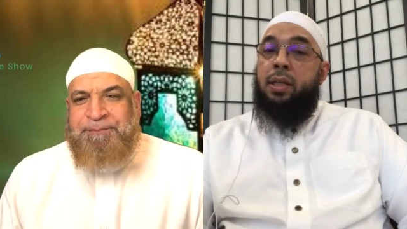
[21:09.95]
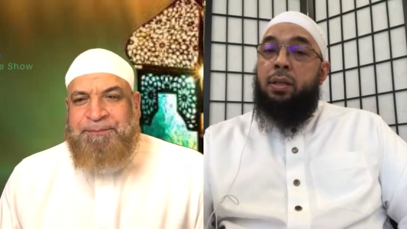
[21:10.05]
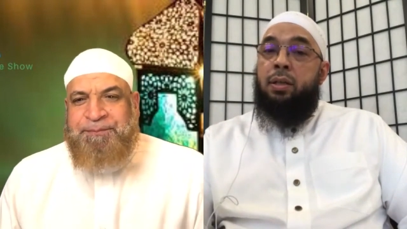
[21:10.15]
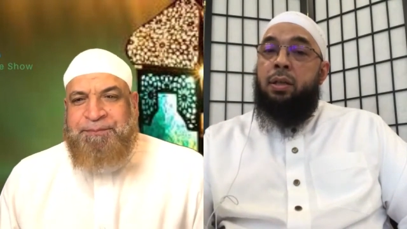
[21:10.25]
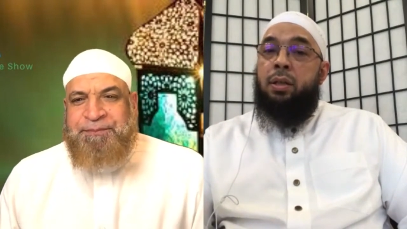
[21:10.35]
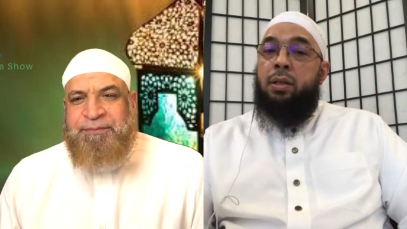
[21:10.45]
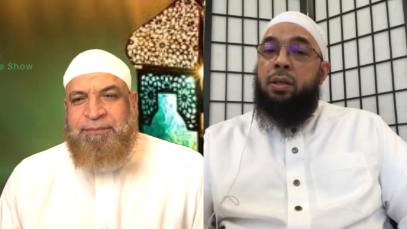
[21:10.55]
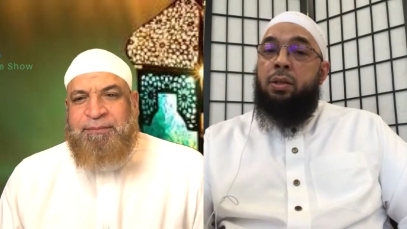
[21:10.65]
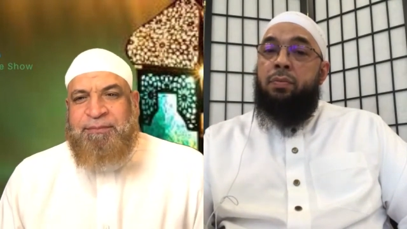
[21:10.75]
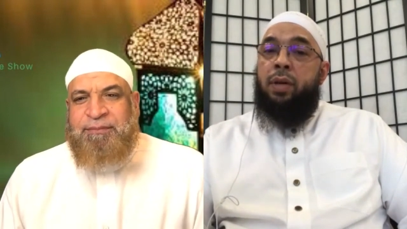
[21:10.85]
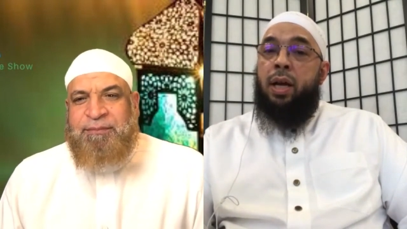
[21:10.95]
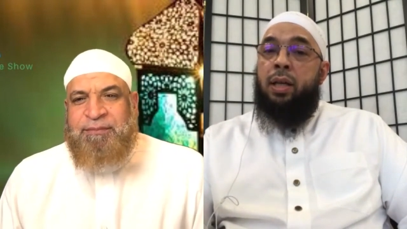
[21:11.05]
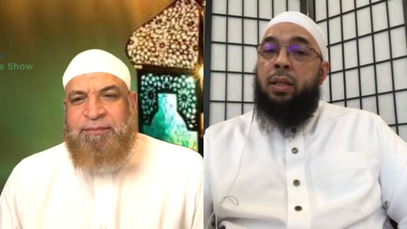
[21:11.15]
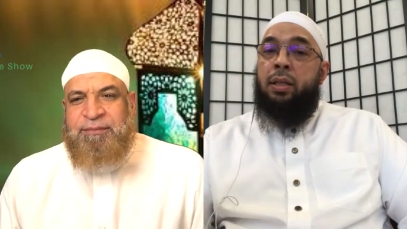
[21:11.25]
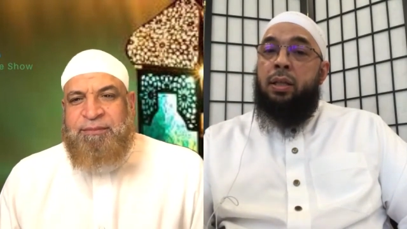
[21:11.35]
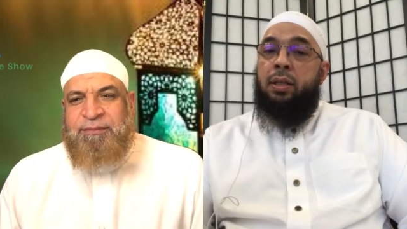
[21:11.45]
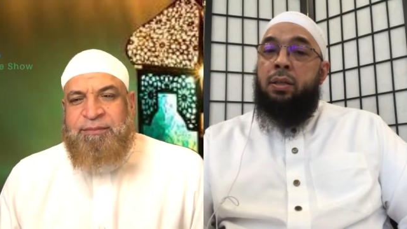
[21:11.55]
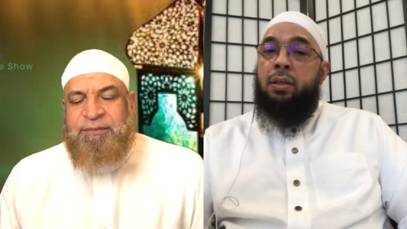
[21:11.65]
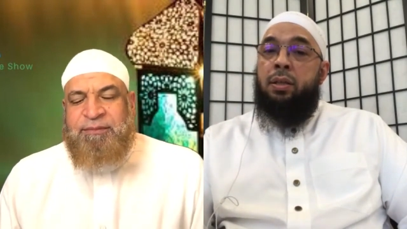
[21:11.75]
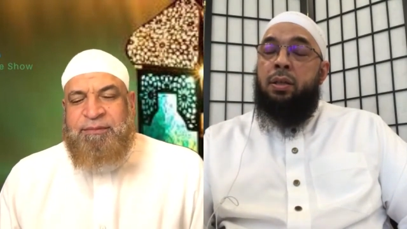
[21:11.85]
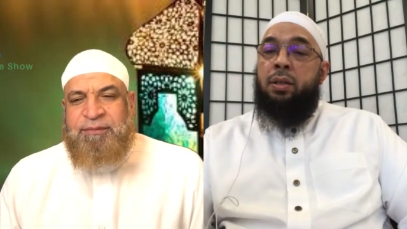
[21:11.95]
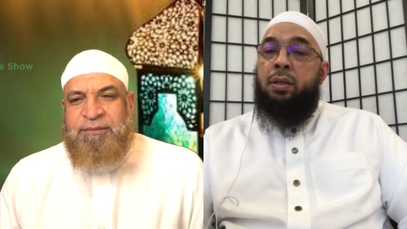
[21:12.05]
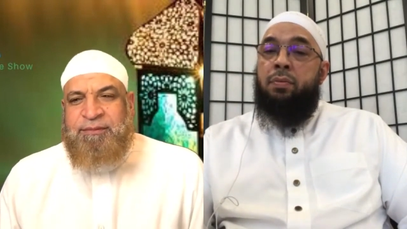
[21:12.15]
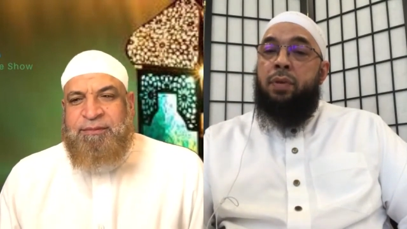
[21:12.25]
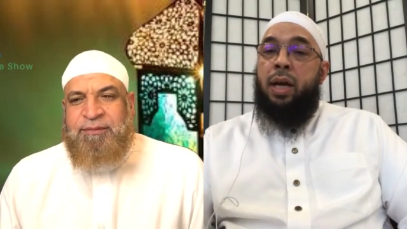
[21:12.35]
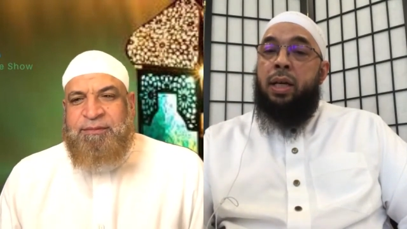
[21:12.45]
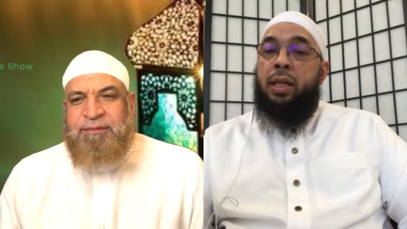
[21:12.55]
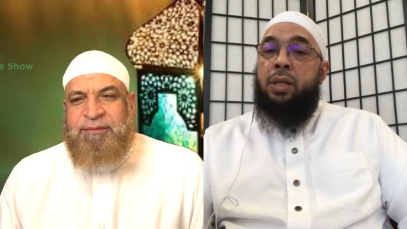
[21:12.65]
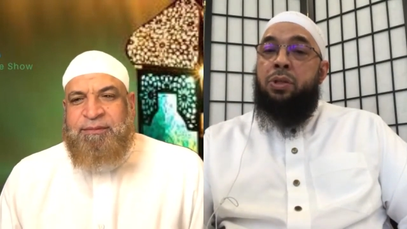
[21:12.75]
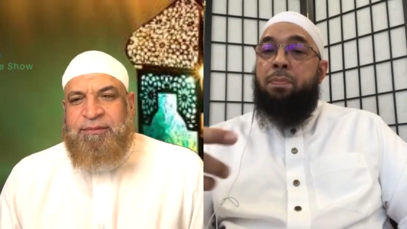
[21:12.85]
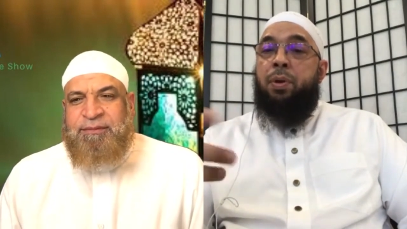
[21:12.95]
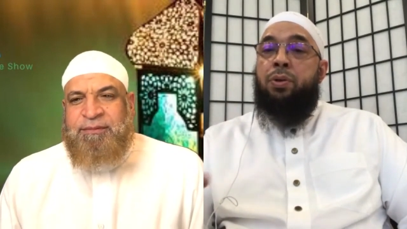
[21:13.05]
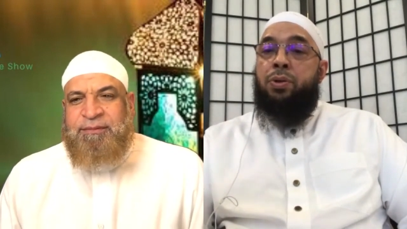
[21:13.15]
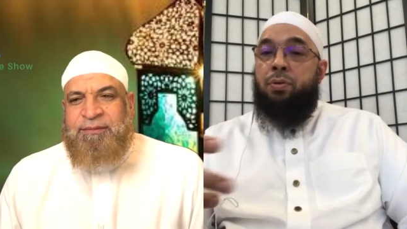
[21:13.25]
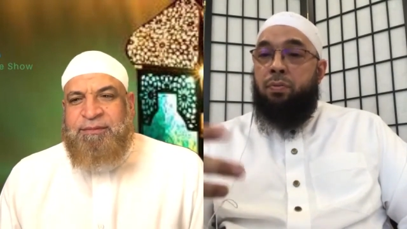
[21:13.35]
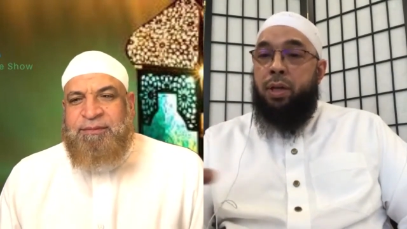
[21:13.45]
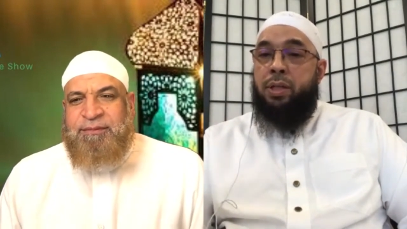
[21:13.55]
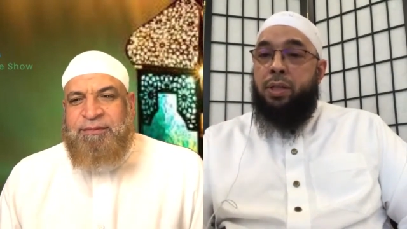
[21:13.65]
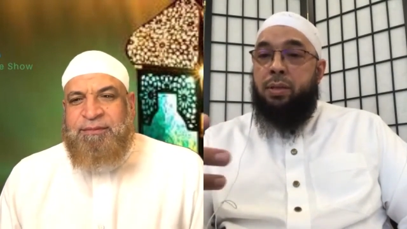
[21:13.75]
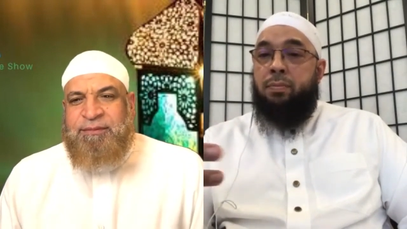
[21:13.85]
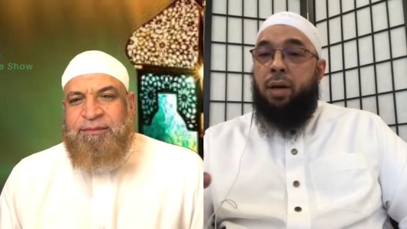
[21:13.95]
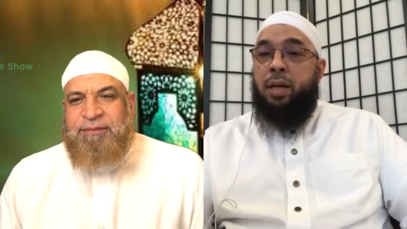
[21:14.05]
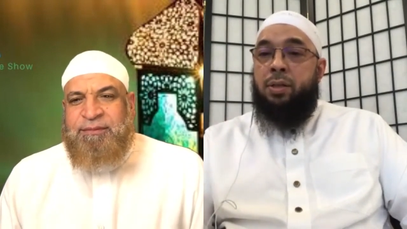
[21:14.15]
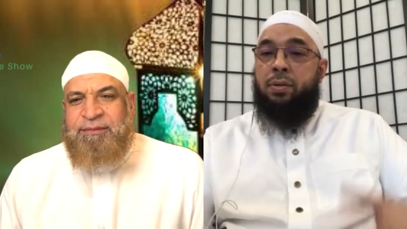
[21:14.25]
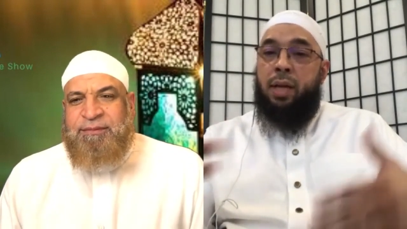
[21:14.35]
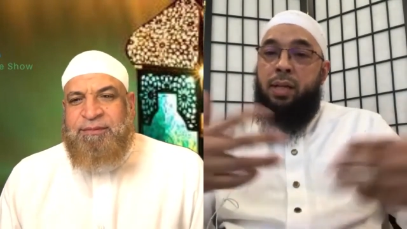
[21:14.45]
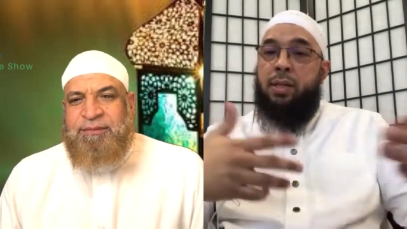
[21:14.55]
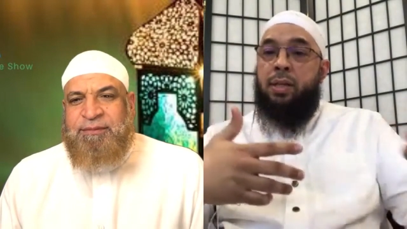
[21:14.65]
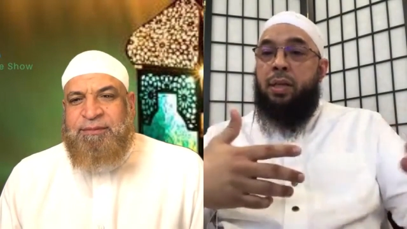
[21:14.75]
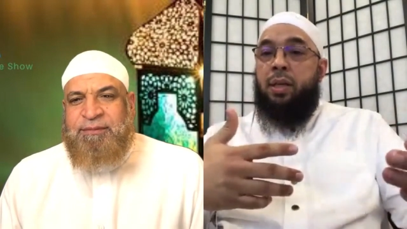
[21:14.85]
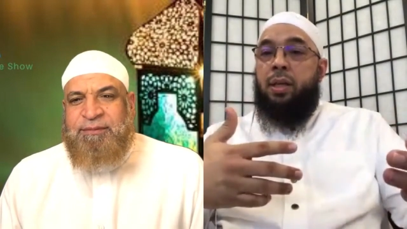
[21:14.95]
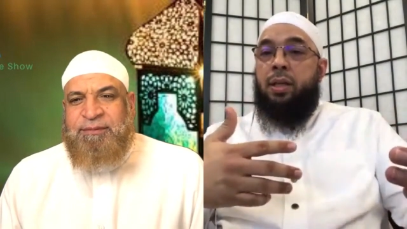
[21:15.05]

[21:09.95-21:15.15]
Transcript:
Speaker 1: They say, look, you've got you've got interpersonal racism, right? So that's